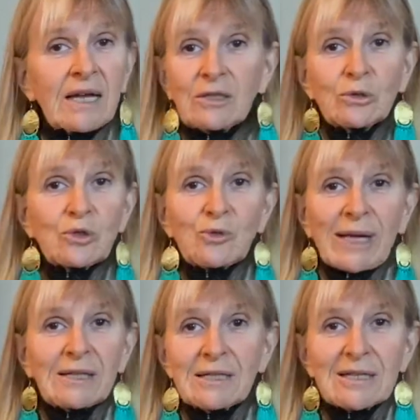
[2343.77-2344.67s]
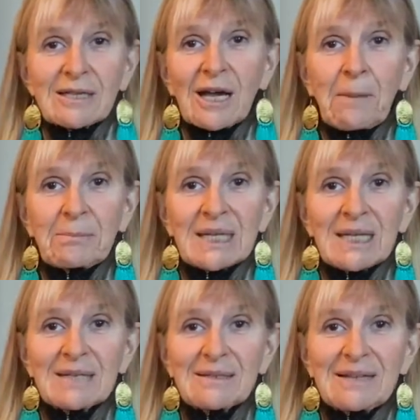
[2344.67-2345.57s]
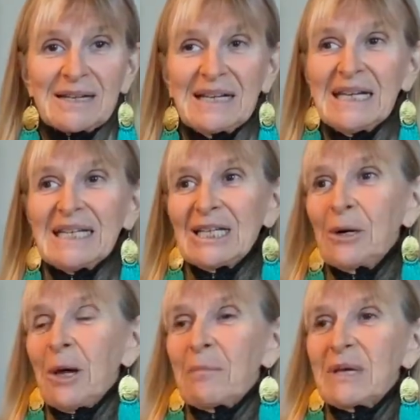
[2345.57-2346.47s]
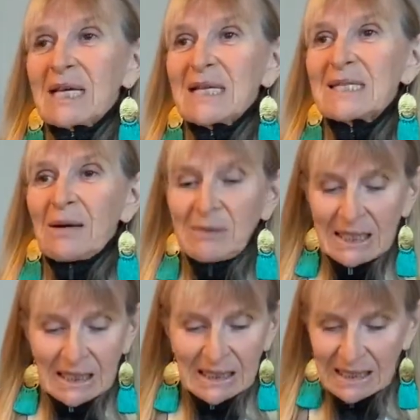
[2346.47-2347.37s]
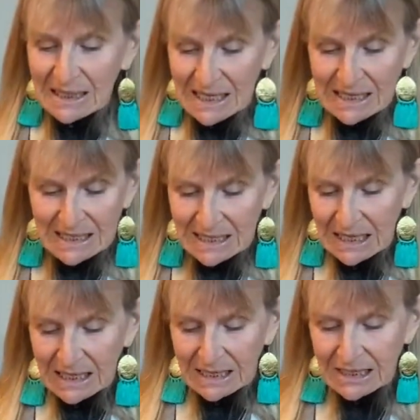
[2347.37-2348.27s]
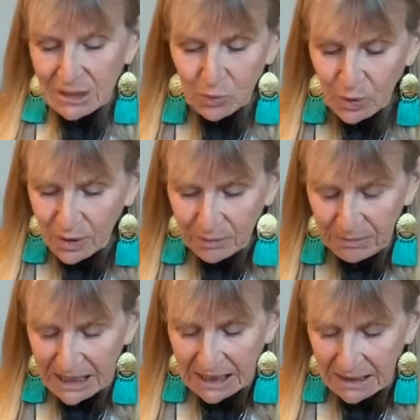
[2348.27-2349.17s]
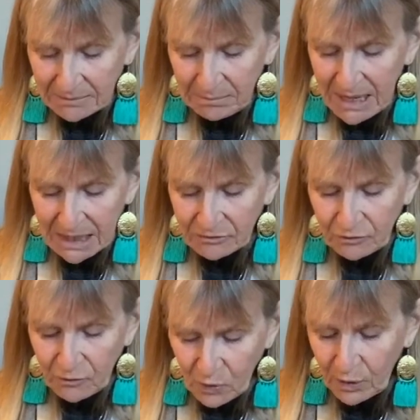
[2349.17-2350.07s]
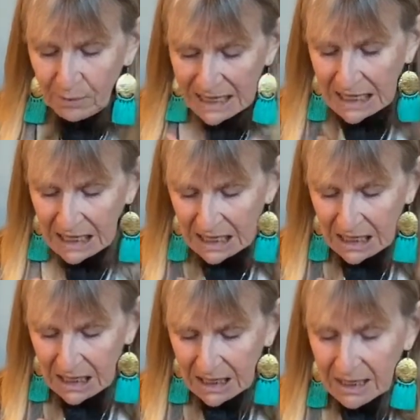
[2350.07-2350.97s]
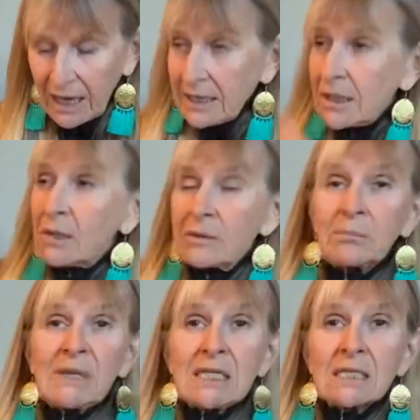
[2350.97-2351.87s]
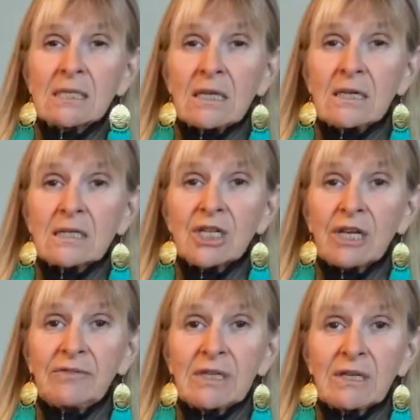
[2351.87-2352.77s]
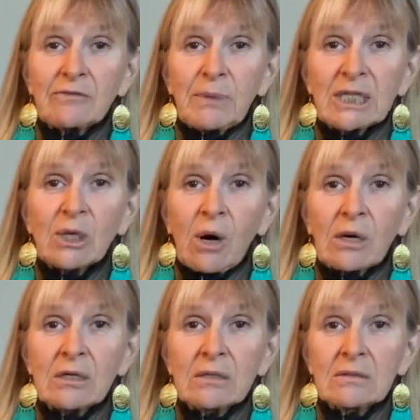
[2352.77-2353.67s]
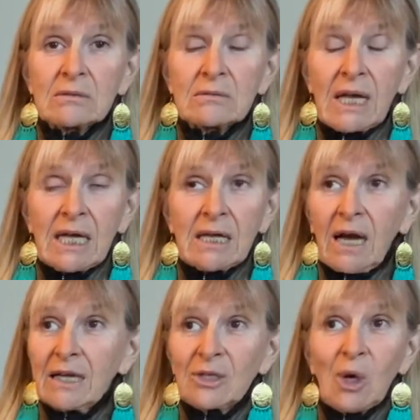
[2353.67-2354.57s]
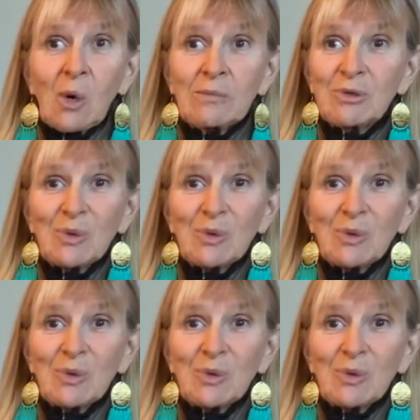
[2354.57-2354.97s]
I'd go directly to the company, because something like this would have meant for me, I know it means the longevity of my dog. And I know I'm